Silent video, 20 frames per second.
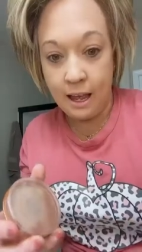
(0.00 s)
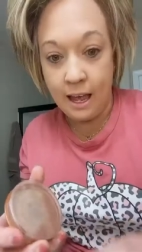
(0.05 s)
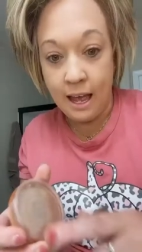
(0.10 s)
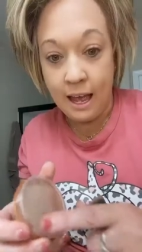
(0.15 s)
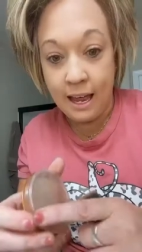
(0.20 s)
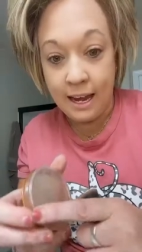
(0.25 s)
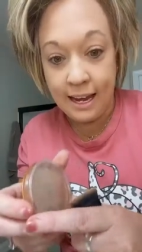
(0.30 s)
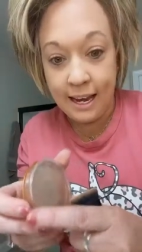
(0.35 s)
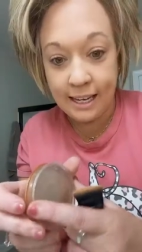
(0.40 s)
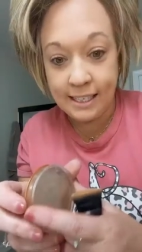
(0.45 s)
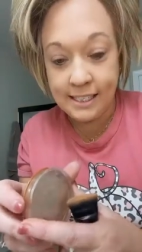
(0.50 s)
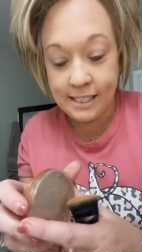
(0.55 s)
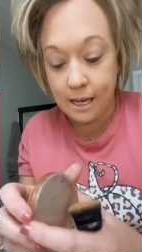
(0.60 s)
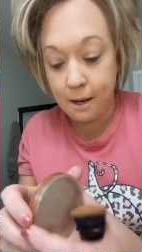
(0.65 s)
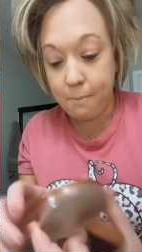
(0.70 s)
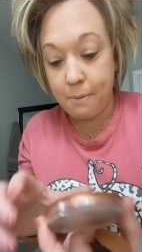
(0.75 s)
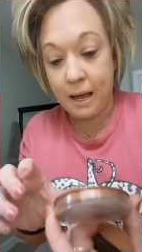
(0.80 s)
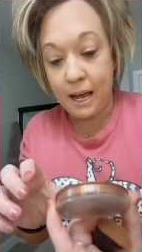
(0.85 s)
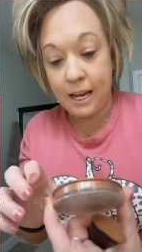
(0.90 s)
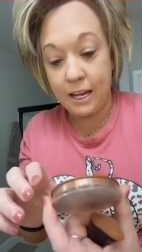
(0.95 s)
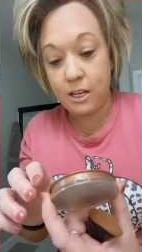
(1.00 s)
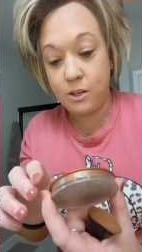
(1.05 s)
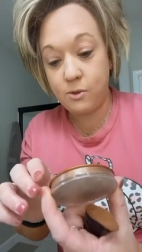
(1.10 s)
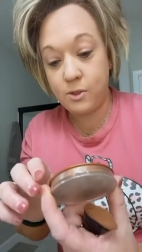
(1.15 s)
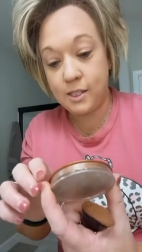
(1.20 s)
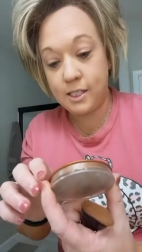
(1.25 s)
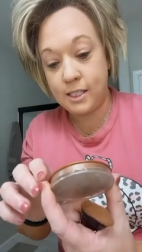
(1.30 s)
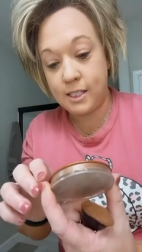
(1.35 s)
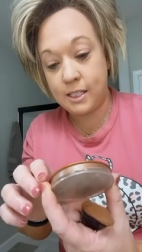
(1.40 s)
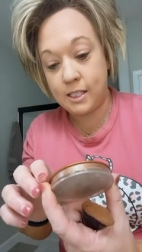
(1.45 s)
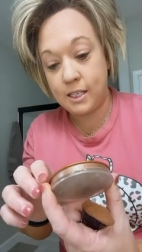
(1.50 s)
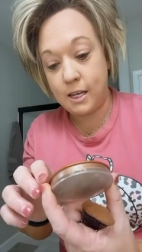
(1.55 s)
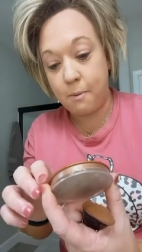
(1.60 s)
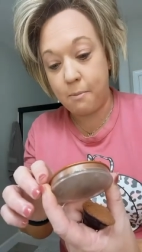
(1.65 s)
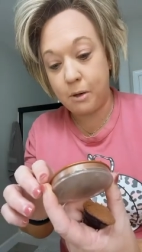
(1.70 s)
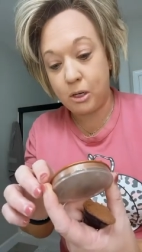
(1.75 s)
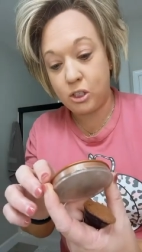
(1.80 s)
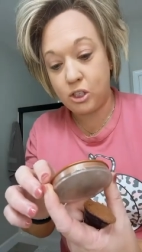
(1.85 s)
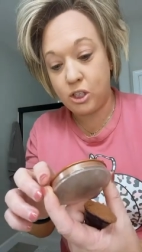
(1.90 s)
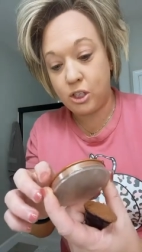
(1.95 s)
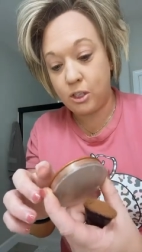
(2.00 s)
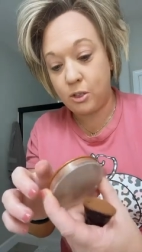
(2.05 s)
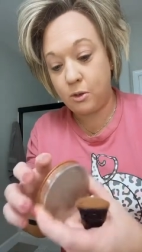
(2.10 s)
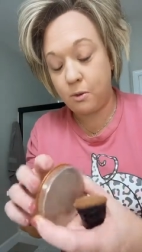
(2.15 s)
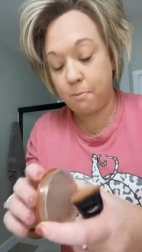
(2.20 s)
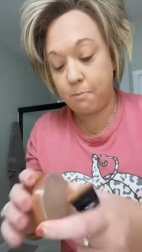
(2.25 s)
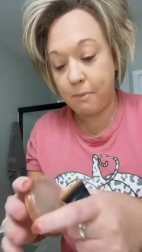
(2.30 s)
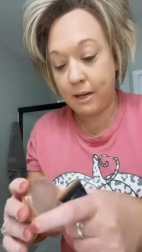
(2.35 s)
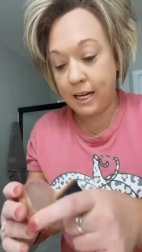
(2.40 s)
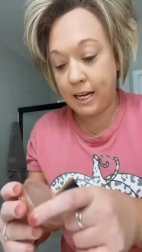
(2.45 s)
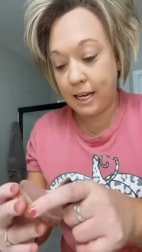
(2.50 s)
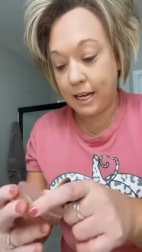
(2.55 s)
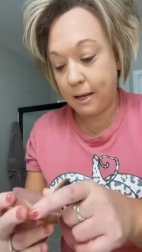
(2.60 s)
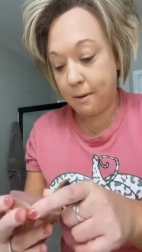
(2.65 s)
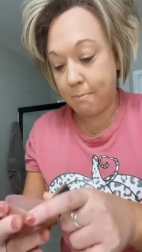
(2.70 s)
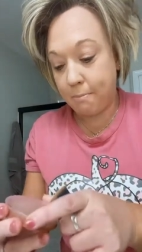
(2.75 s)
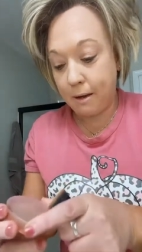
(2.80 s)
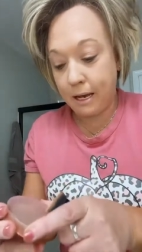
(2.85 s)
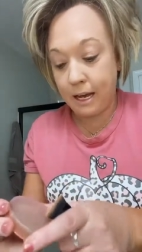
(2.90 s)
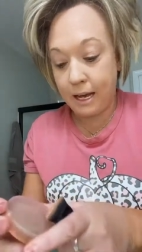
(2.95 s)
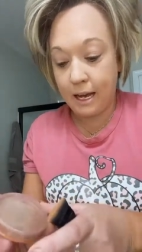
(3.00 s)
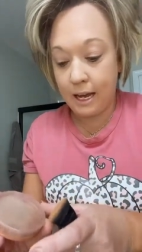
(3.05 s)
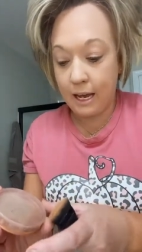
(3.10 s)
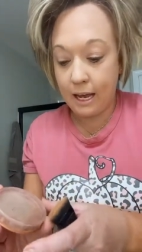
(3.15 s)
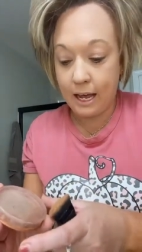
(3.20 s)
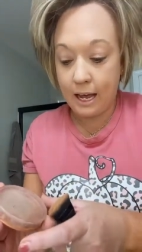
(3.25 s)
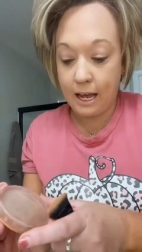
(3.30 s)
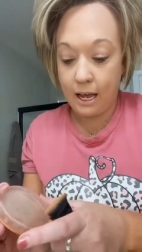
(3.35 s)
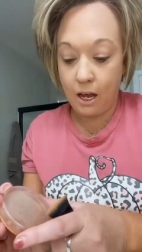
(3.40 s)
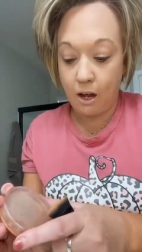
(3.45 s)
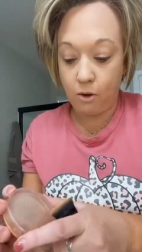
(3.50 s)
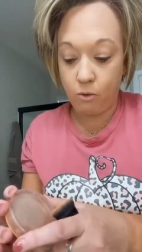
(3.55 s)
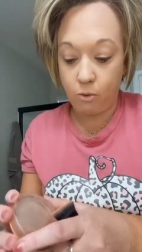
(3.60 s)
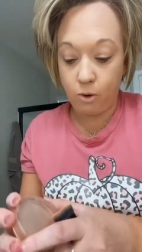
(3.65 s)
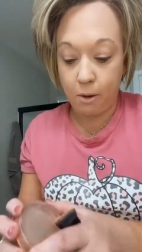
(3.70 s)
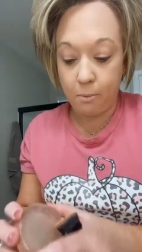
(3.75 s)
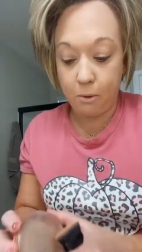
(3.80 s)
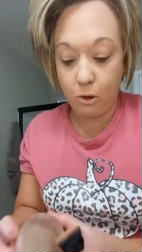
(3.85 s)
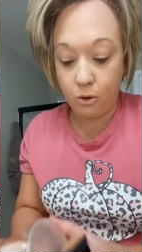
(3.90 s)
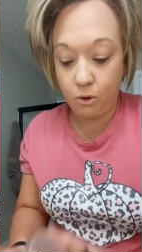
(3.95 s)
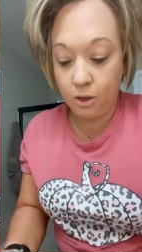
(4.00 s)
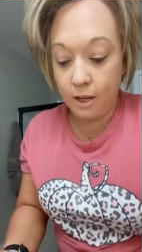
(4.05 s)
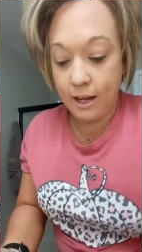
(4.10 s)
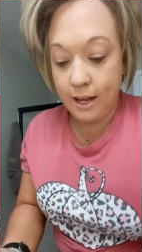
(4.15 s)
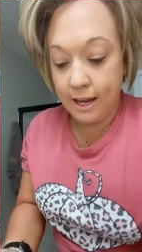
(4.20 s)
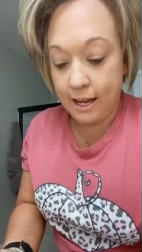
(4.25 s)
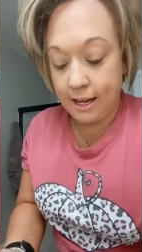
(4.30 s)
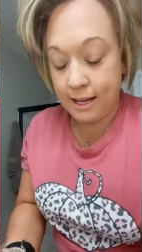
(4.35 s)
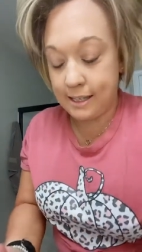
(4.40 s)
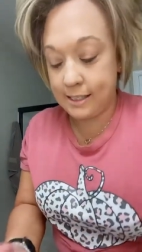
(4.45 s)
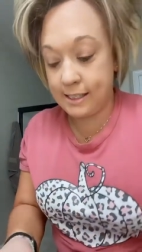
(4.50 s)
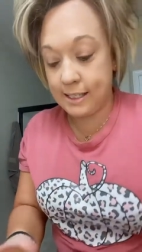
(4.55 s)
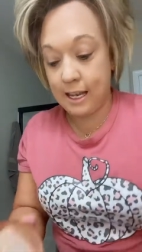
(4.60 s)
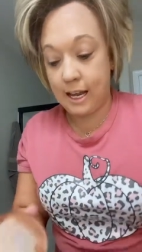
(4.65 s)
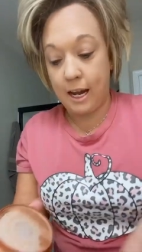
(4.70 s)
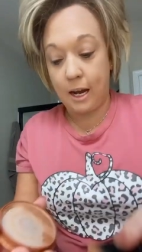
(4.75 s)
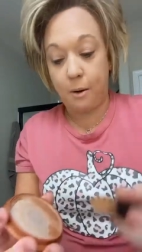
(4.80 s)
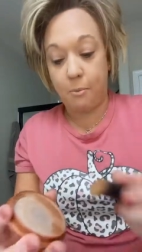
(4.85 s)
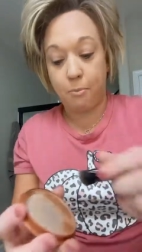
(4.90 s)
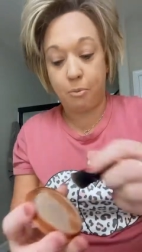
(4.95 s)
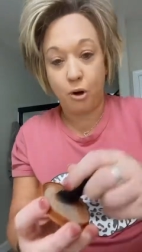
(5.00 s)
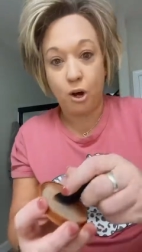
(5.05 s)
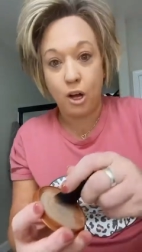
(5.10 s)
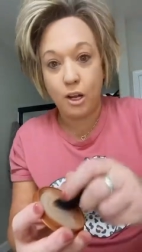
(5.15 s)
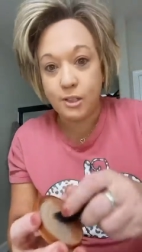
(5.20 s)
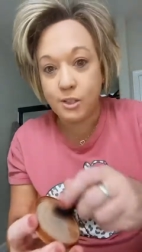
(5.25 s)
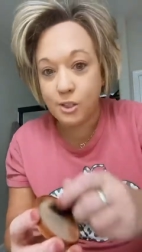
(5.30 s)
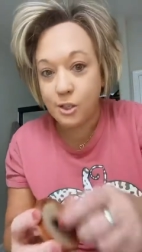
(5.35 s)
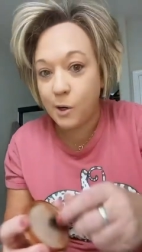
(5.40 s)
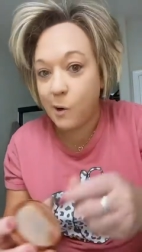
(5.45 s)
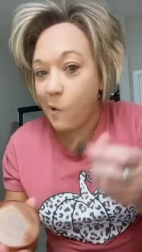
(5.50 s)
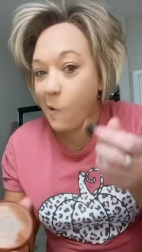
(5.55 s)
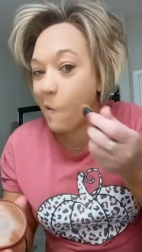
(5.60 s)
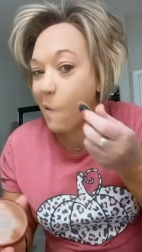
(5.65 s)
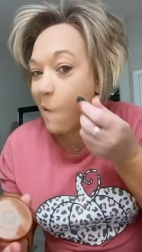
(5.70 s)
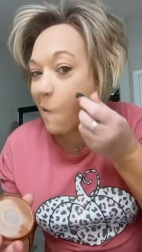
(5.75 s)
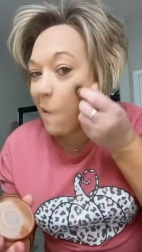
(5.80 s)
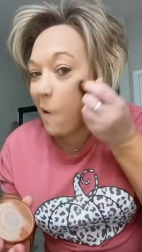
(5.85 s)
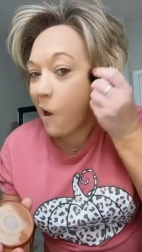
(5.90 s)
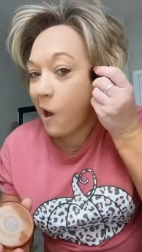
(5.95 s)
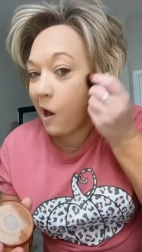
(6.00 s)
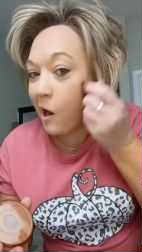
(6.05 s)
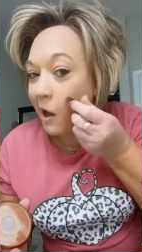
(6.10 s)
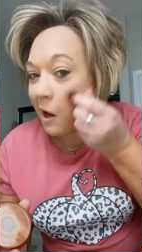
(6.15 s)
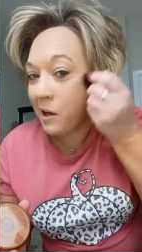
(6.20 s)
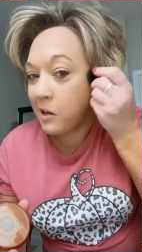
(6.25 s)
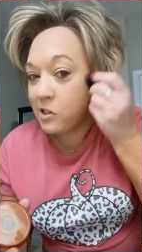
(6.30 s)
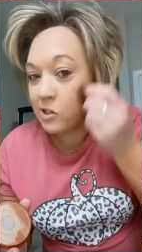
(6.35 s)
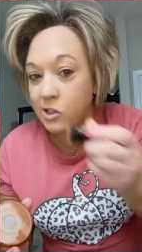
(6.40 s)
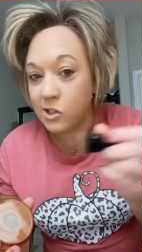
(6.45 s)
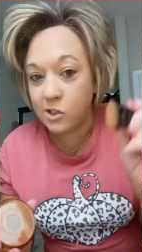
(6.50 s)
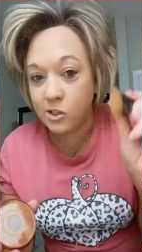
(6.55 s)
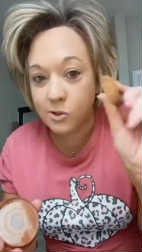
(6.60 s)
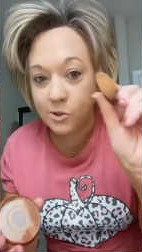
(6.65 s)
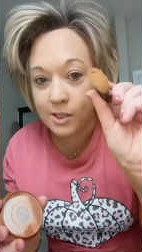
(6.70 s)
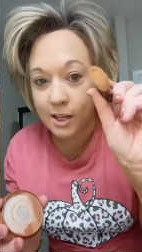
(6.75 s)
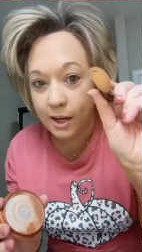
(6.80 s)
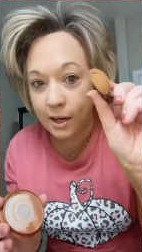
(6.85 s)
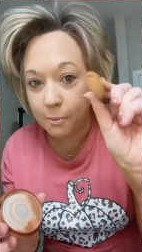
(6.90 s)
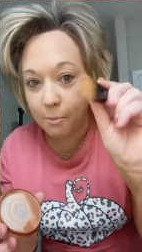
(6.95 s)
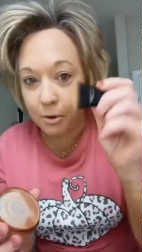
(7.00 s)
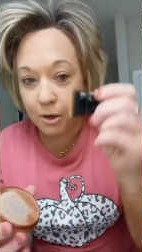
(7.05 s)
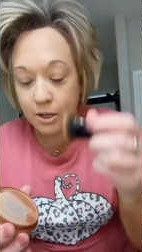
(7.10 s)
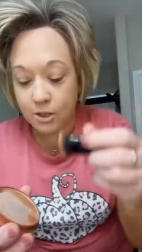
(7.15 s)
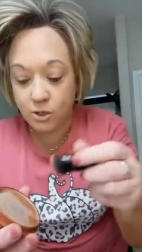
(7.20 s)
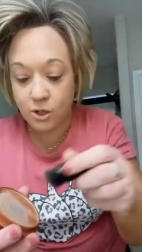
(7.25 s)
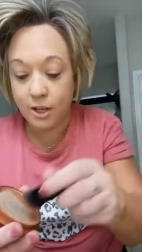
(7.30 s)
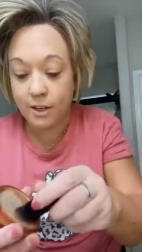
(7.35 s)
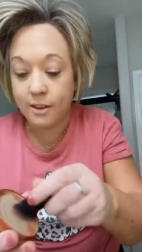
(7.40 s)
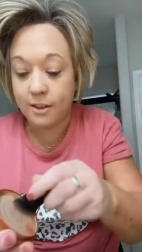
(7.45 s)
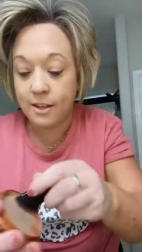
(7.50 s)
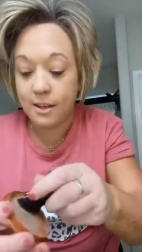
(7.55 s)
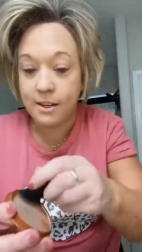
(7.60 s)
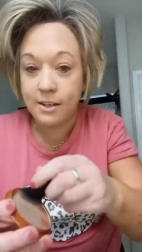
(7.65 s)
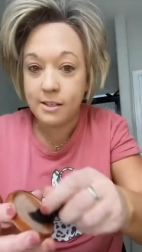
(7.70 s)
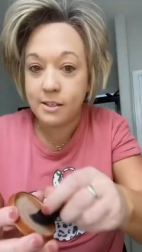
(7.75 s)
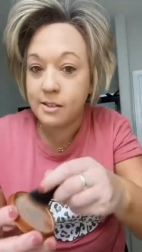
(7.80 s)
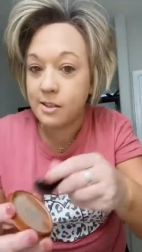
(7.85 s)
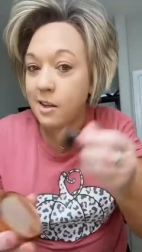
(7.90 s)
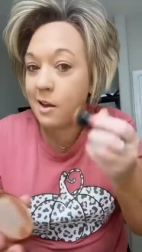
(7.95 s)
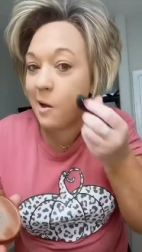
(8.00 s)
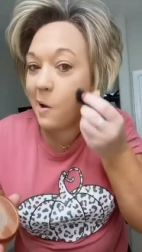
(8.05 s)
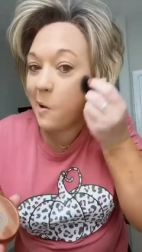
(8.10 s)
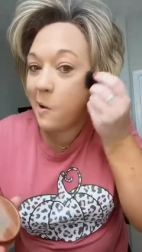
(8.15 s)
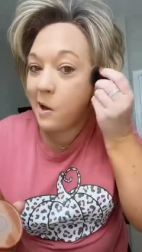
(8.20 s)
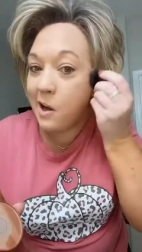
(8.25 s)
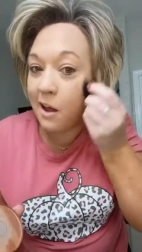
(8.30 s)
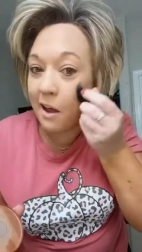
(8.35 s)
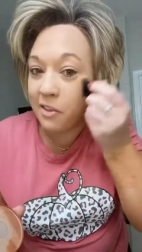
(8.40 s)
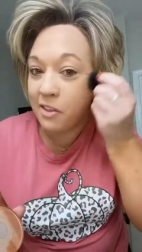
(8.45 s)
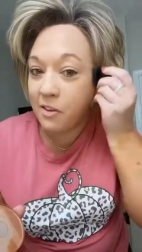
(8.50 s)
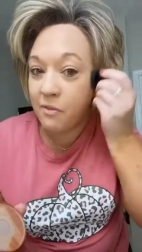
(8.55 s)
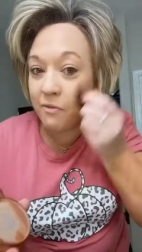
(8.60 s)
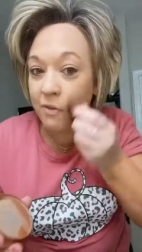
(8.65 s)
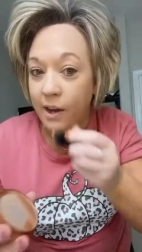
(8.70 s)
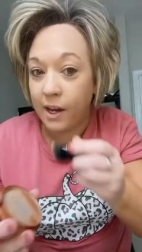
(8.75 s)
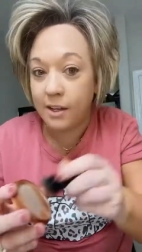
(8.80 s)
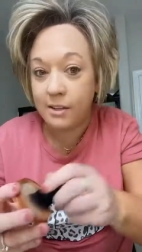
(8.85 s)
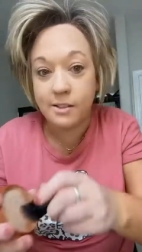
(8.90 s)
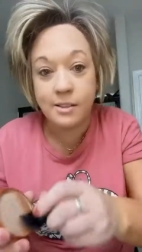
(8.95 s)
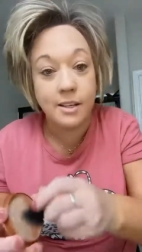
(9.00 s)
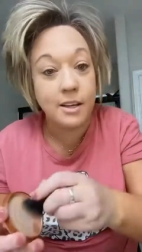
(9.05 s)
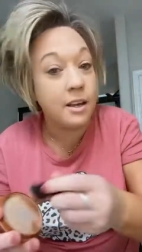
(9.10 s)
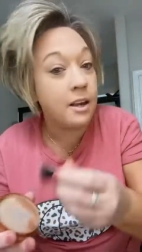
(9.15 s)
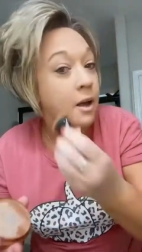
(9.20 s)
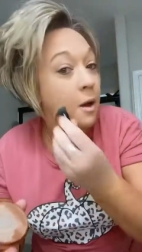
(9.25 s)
Next up, I use this number two medium by uh, Rimmel. It's like bronzer, and I just use like a brush like this. Nothing fancy.